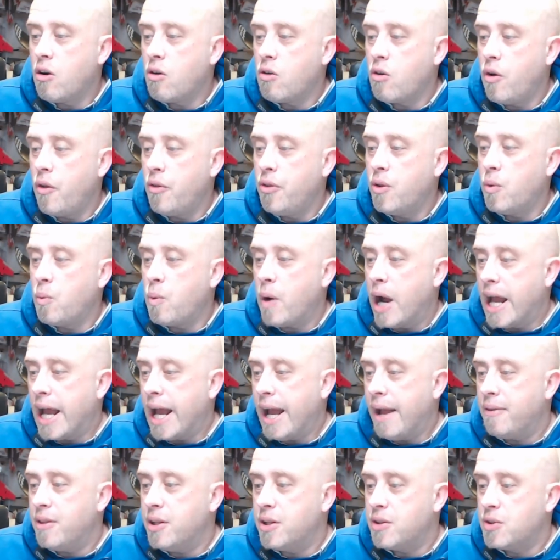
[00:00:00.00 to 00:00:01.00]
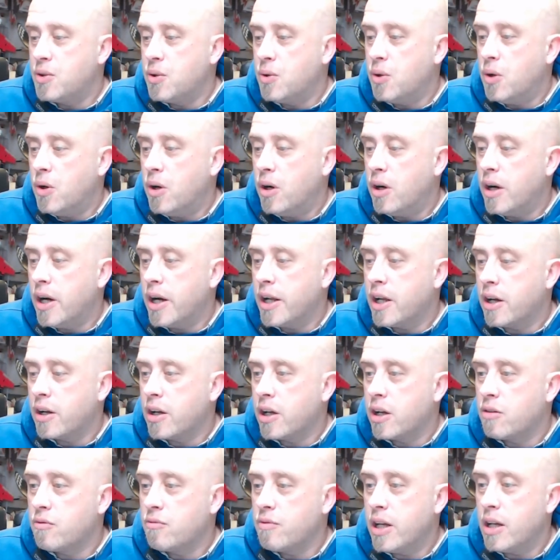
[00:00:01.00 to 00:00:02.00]
on the way out the door, and I'm
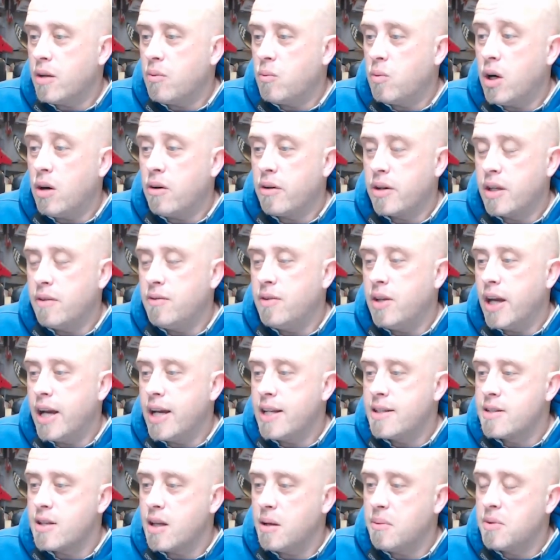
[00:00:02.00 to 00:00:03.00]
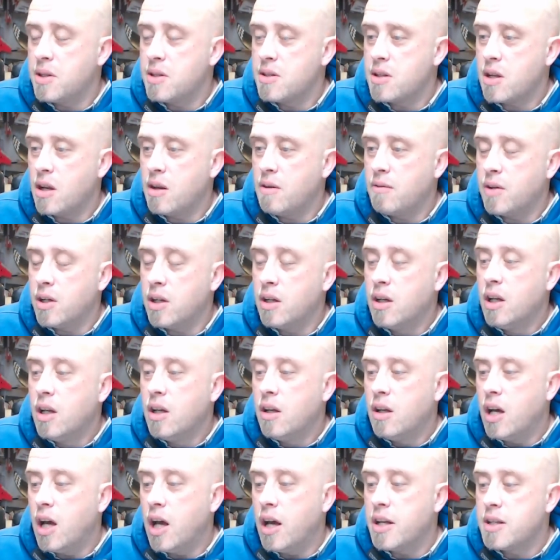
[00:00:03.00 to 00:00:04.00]
going to give you a heads up. There's
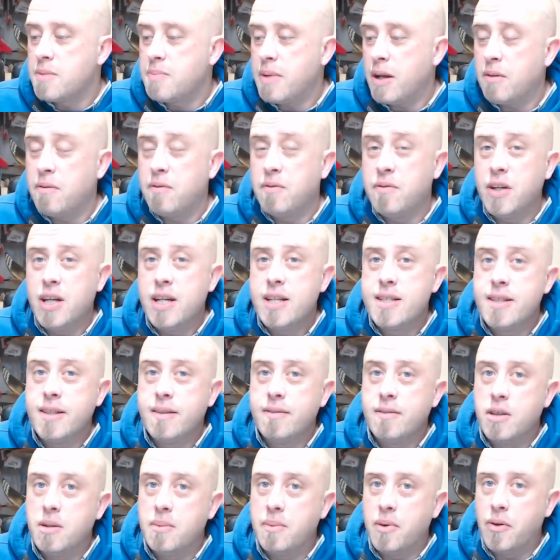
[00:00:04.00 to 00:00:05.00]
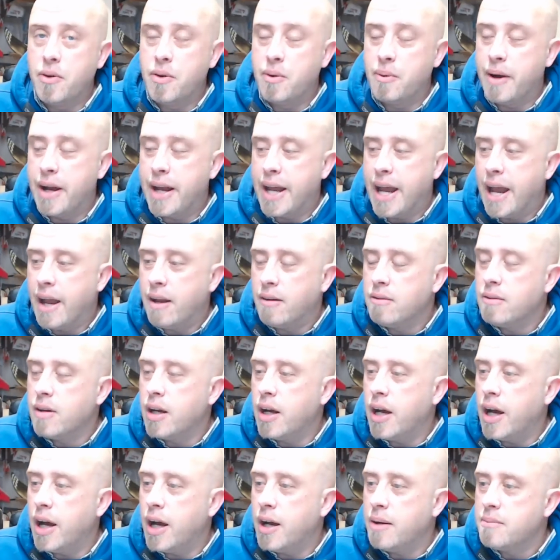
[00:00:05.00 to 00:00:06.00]
about 30 of them on the way
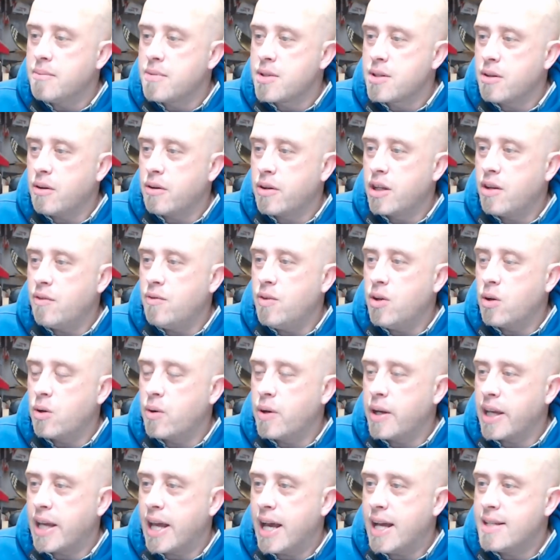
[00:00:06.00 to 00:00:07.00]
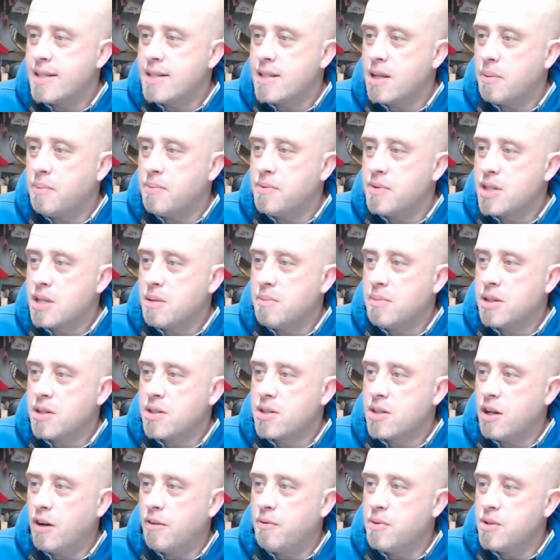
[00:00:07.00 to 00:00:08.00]
out, so I'll give you a quick heads up on some of the
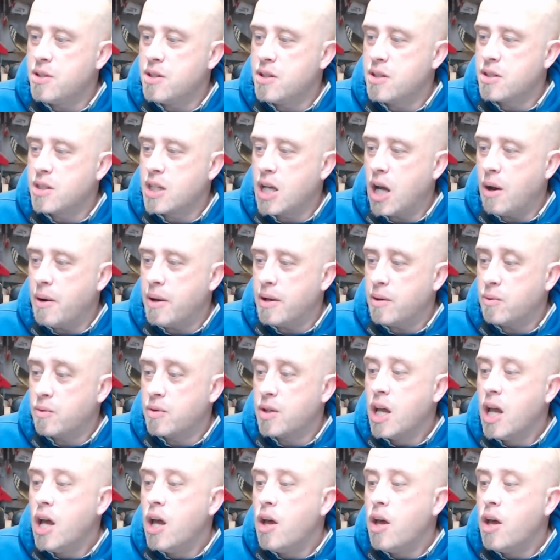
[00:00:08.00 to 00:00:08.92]
stuff which is going.